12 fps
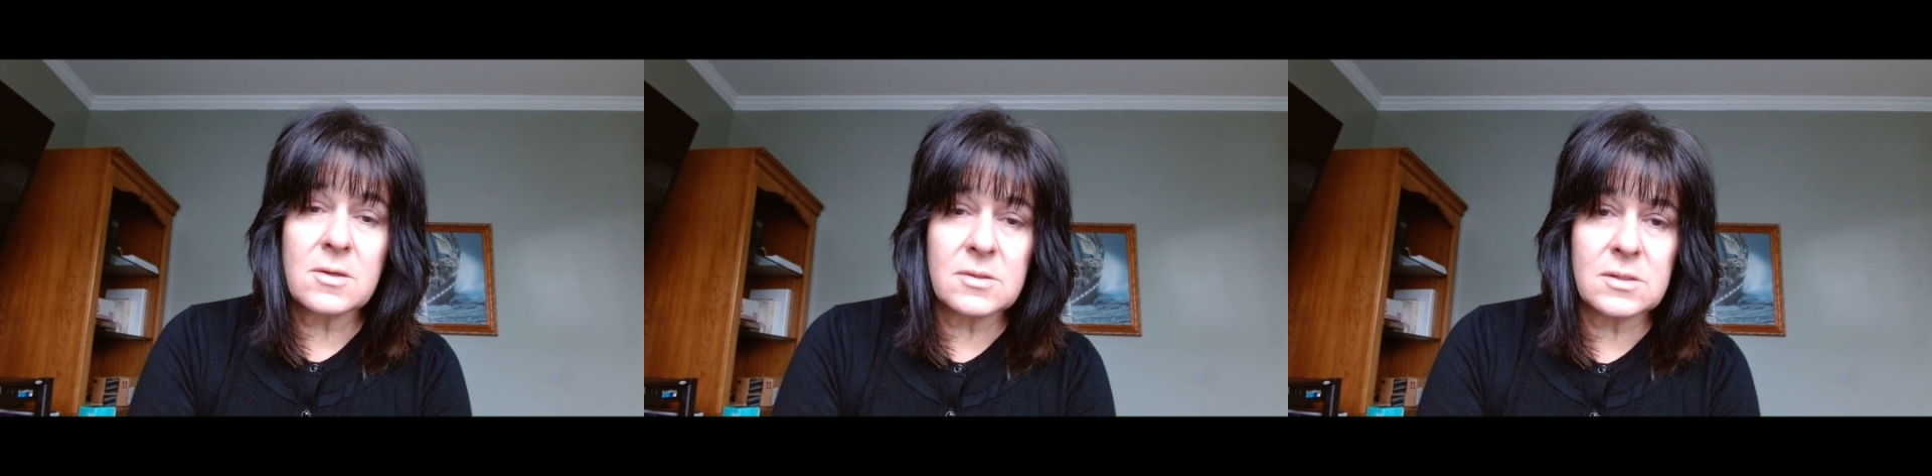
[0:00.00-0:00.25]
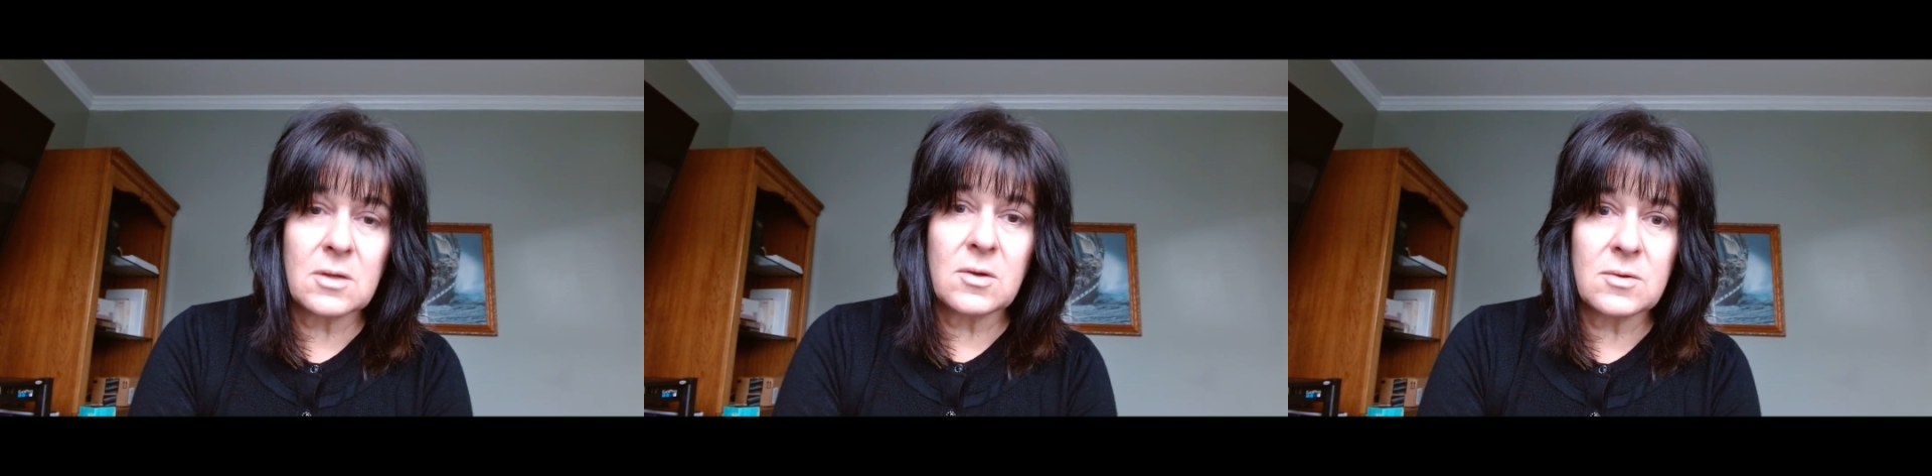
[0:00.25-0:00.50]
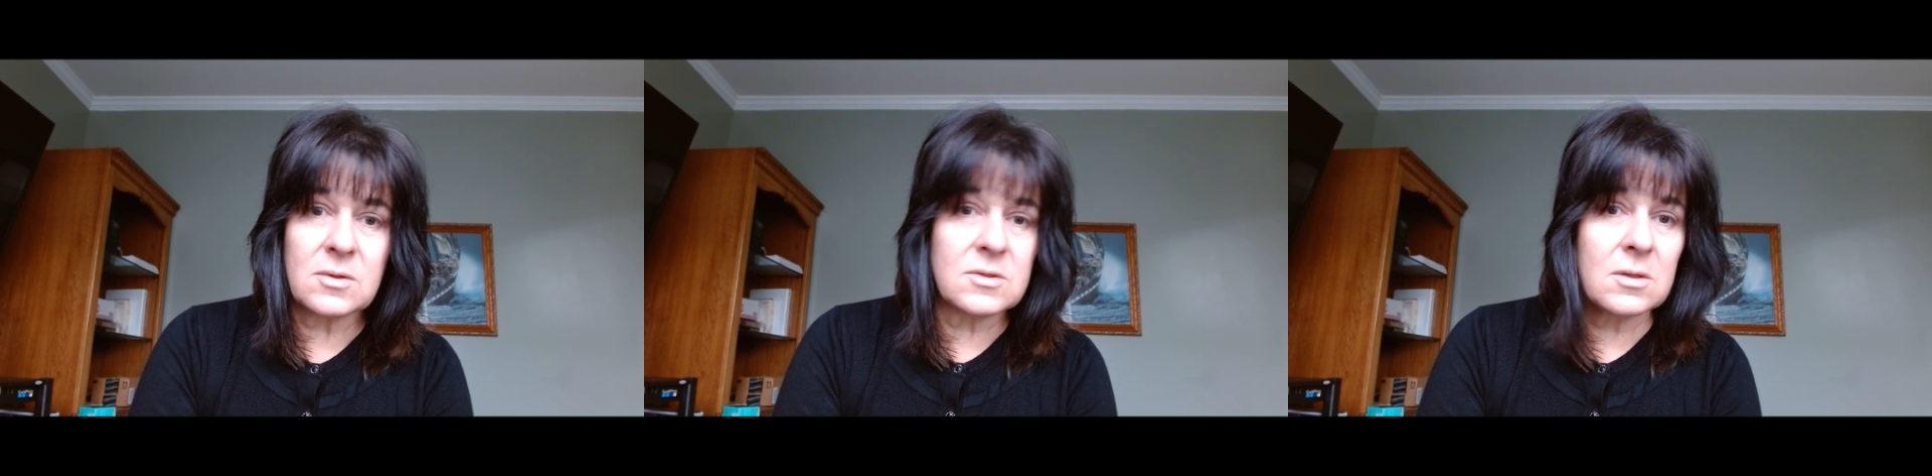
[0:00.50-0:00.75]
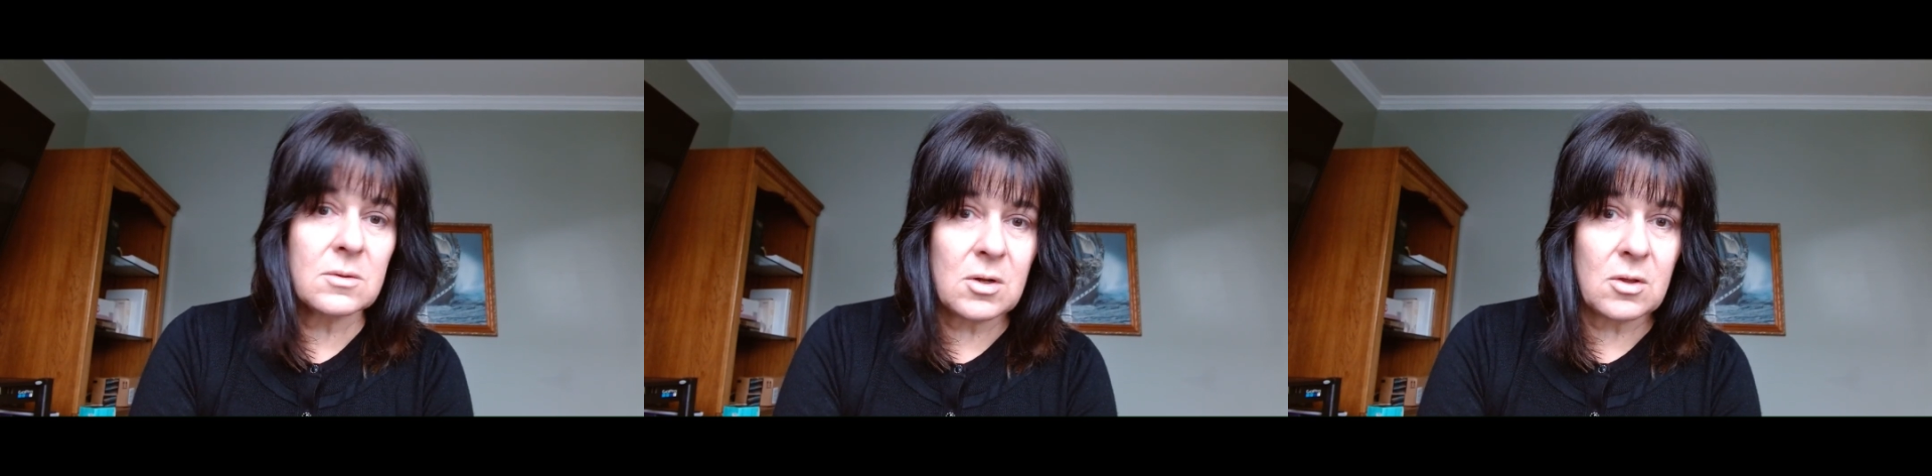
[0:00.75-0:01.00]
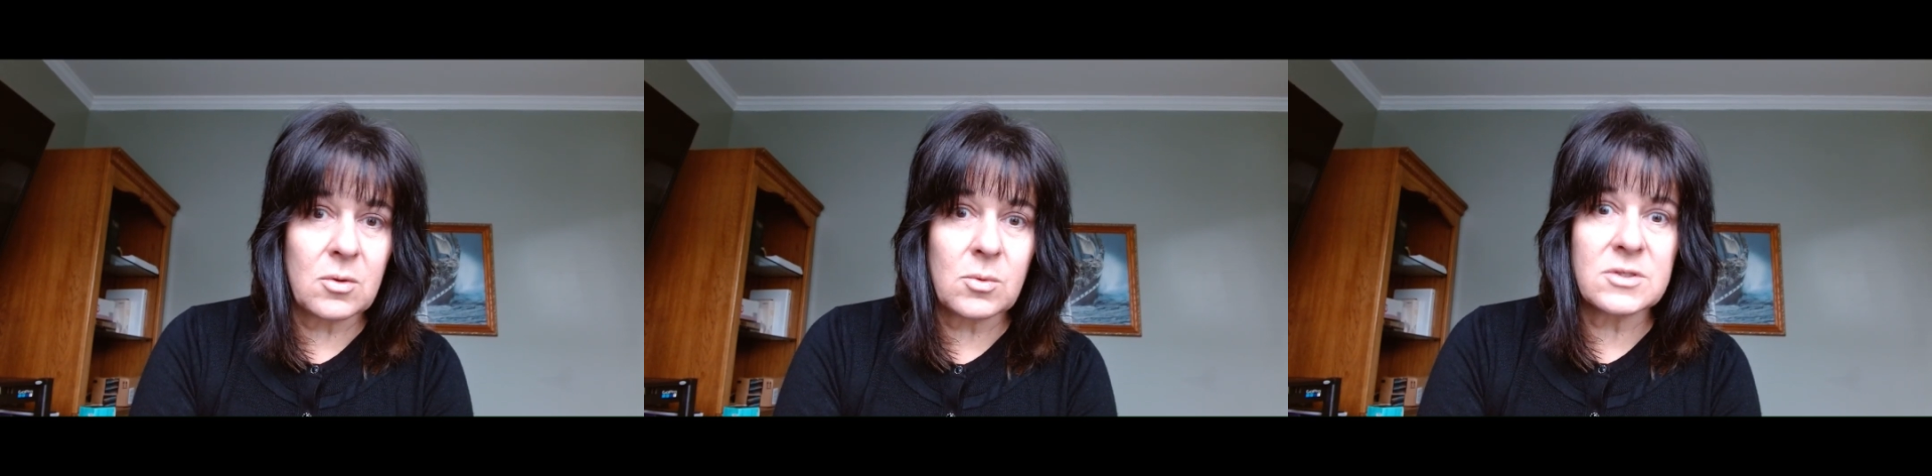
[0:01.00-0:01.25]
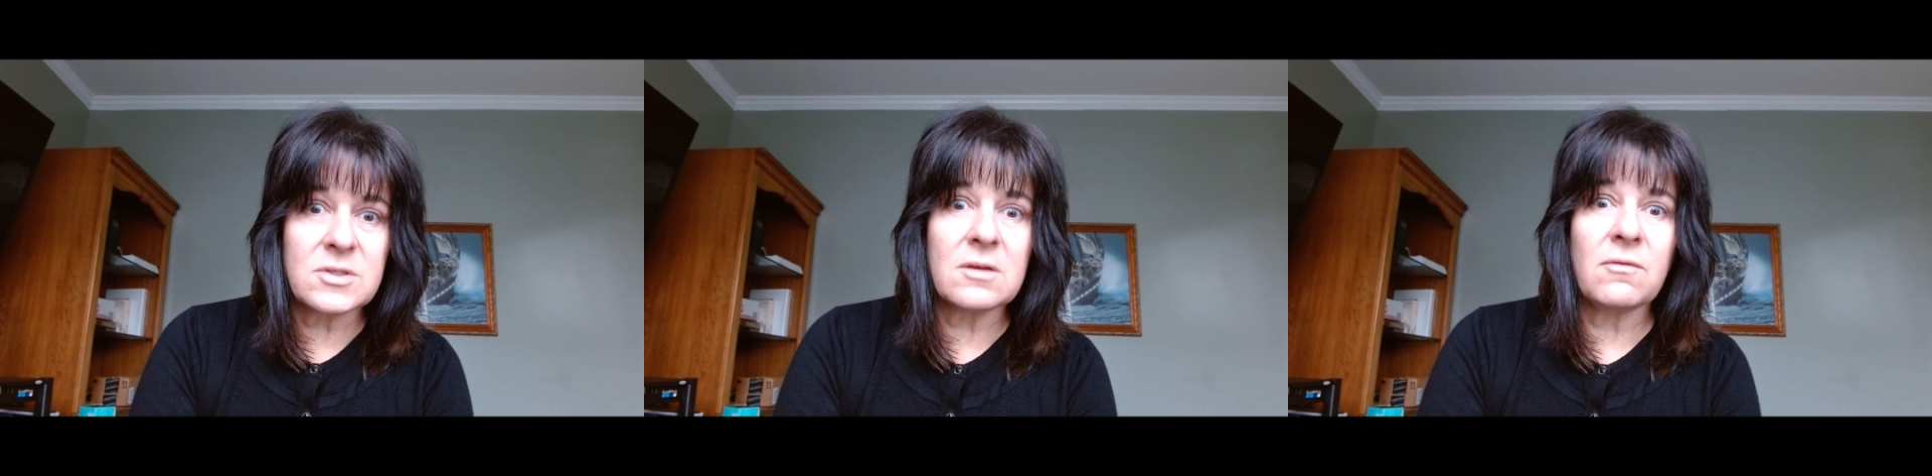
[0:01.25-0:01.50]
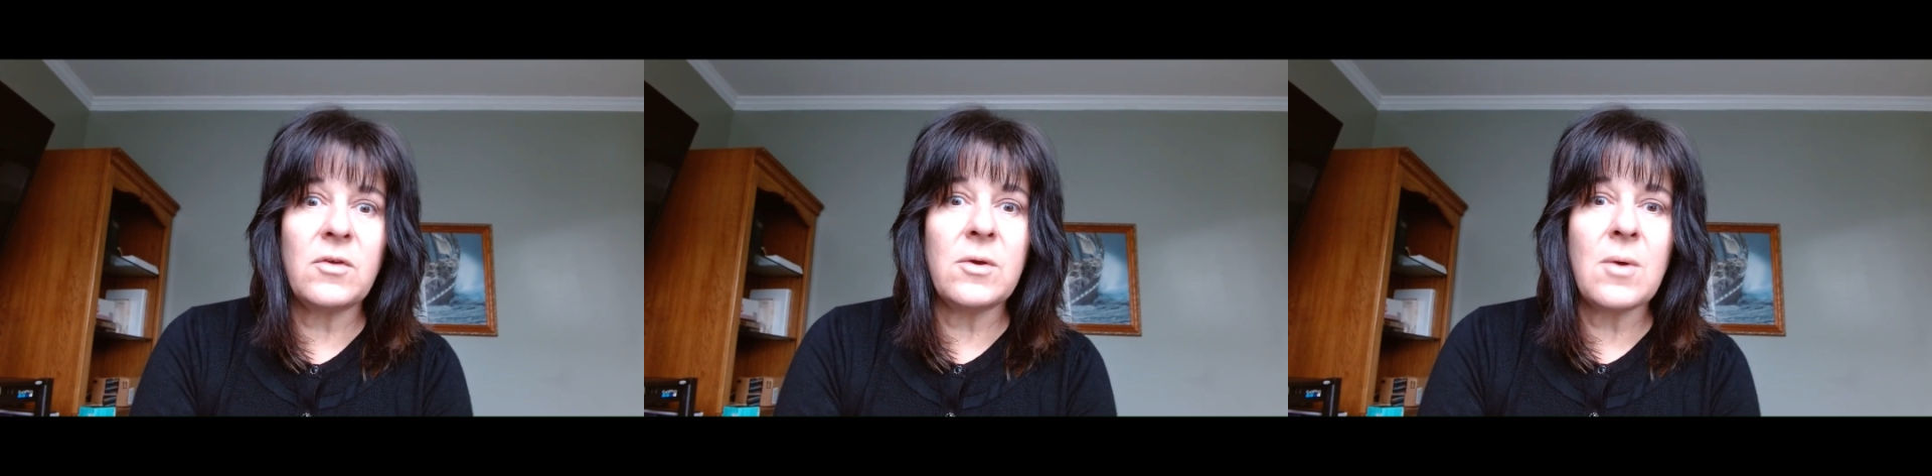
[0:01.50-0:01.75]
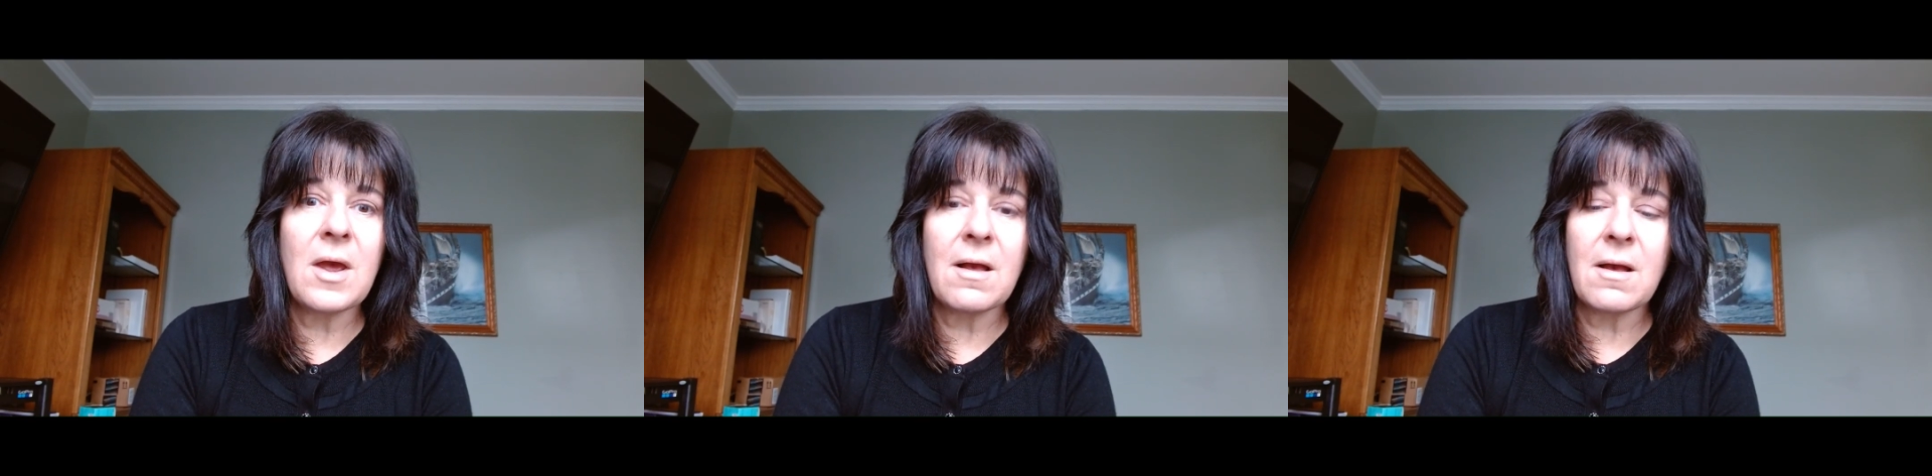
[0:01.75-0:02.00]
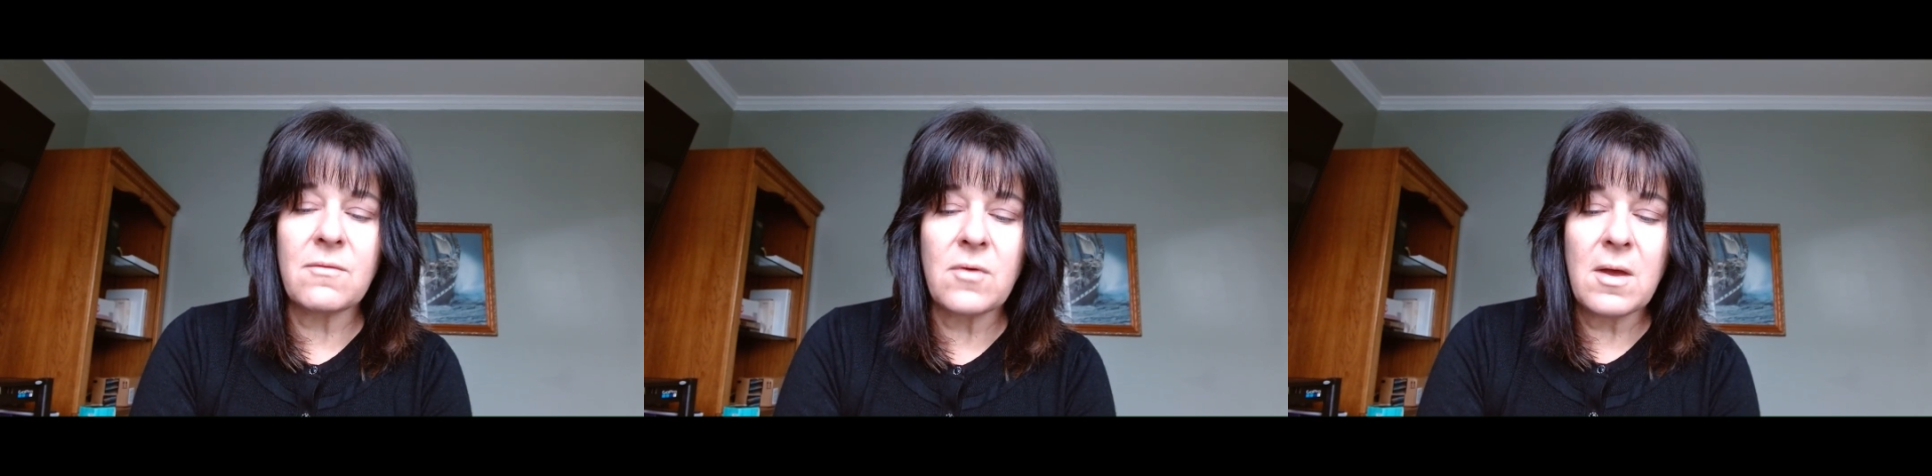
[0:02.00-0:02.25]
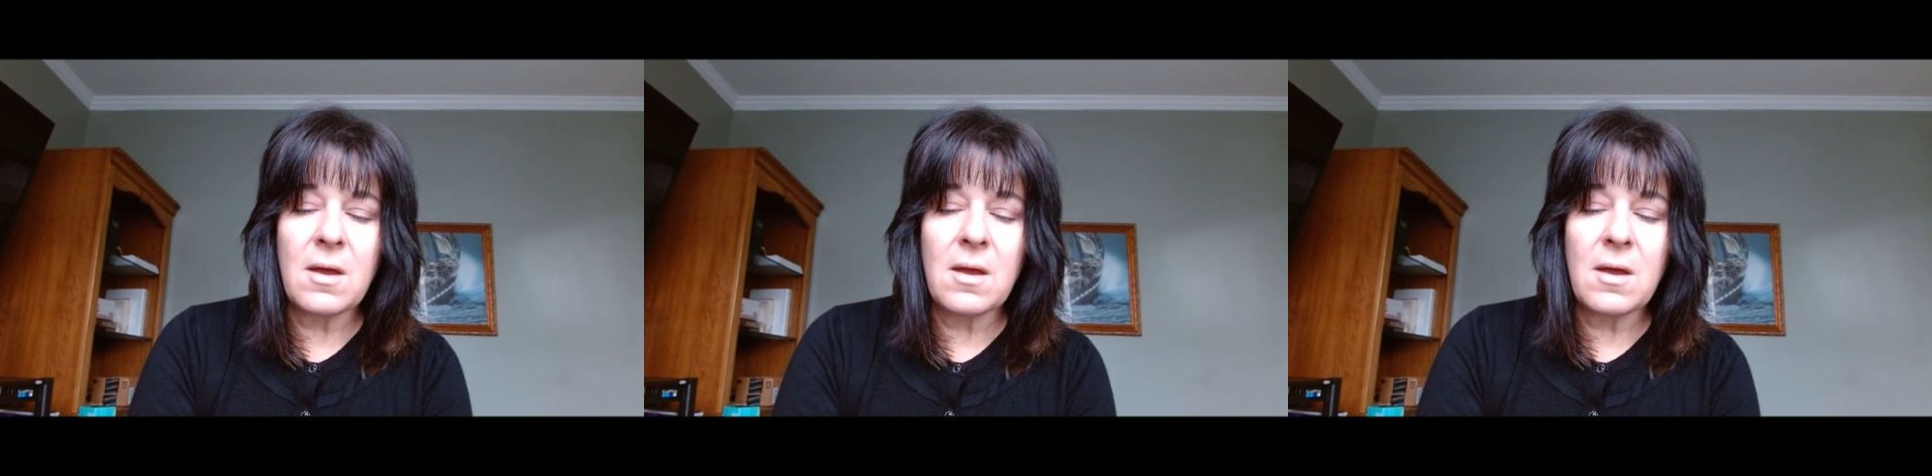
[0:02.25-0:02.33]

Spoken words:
So in other words, if you have